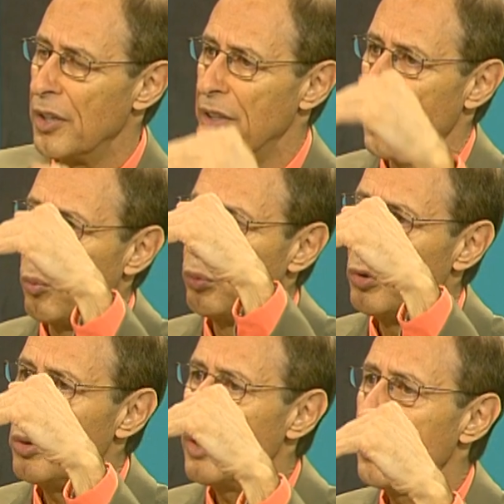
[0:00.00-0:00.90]
They
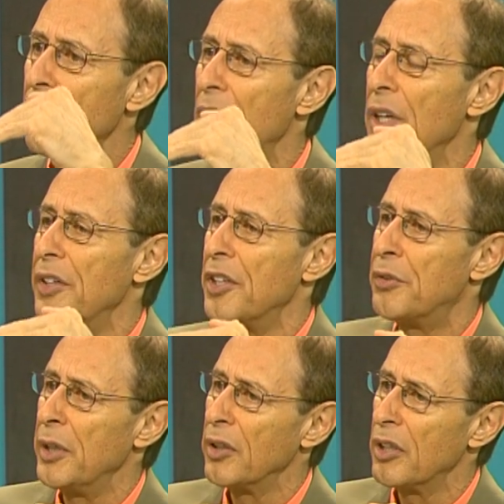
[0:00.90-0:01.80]
ruin the
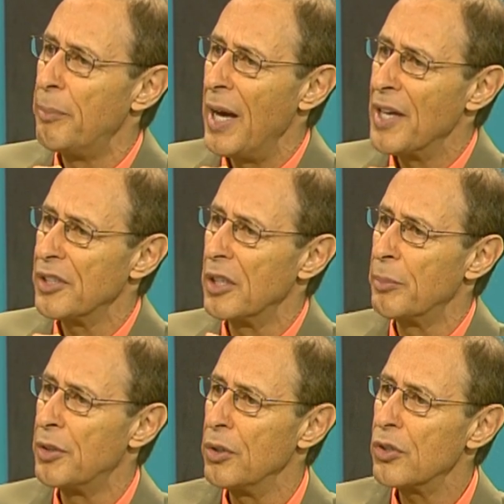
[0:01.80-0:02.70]
adrenal capacity to
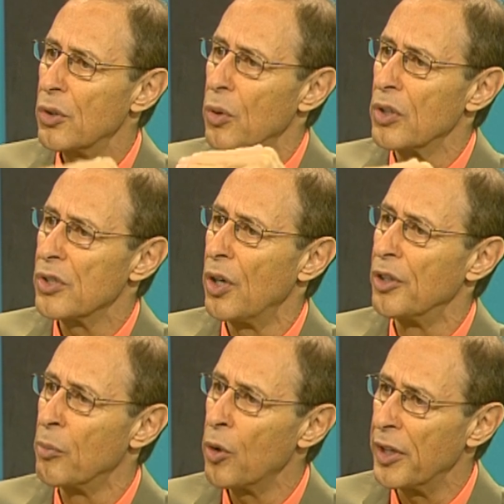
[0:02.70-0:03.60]
produce cortisol in
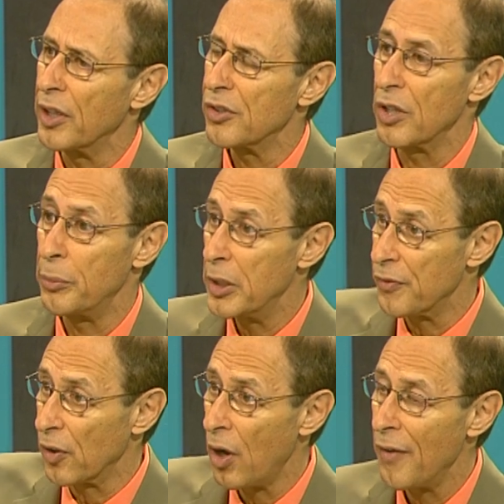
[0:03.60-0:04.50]
the morning, so they reach
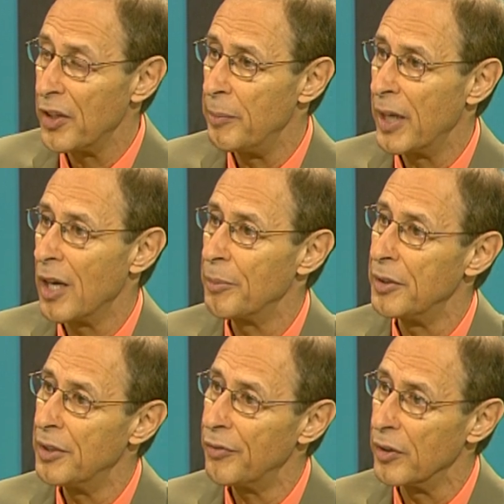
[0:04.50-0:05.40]
for coffee to make up the
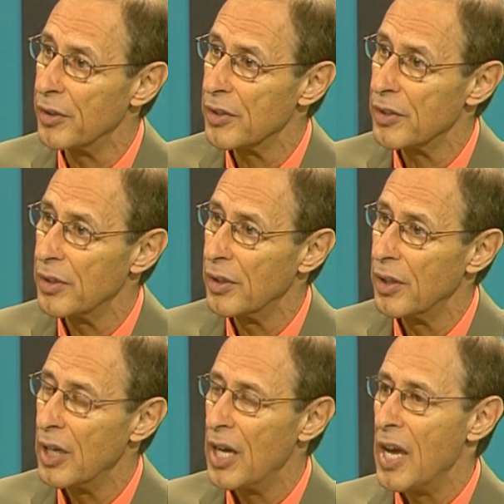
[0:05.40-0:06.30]
difference.
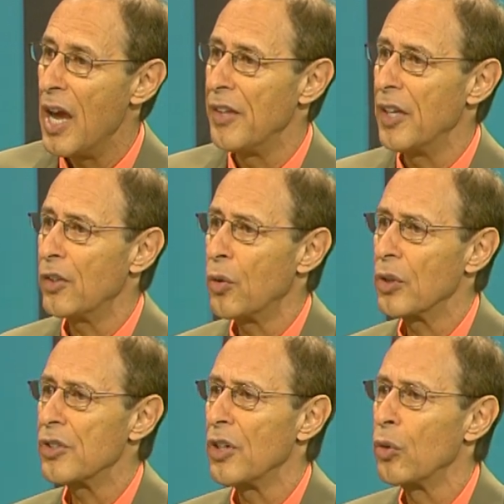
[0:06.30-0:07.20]
And then
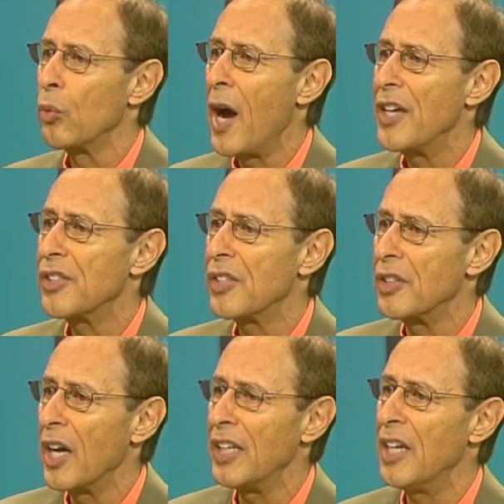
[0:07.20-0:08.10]
cortisol rises at
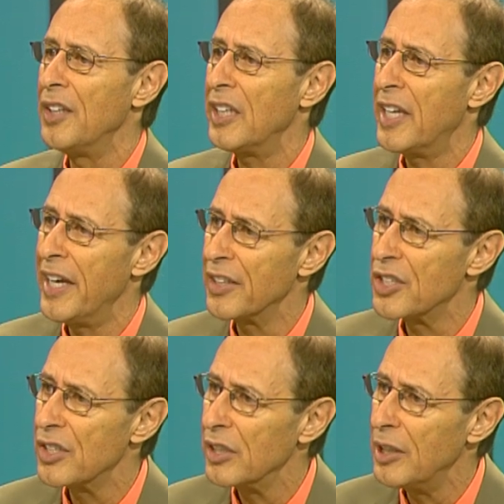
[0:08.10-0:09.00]
night and they can't
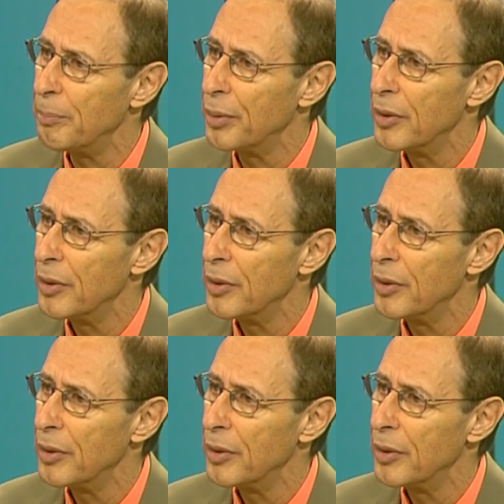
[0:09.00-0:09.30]
sleep.